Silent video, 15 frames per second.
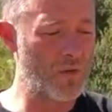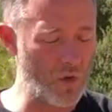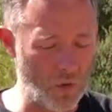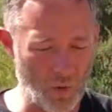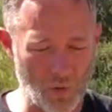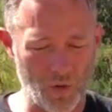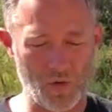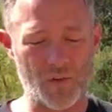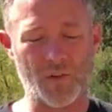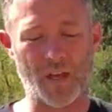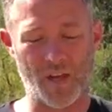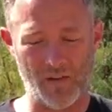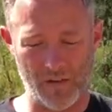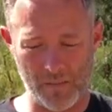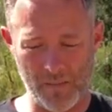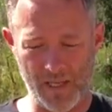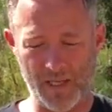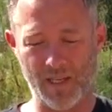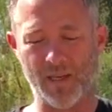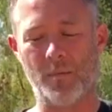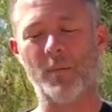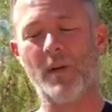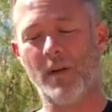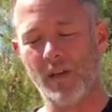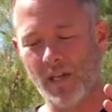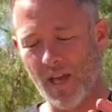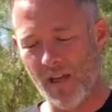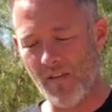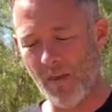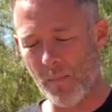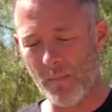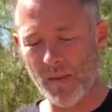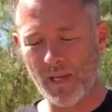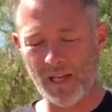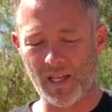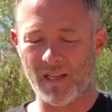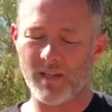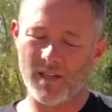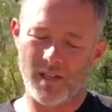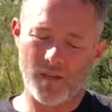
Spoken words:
Core is kind of like medium, and then Mini.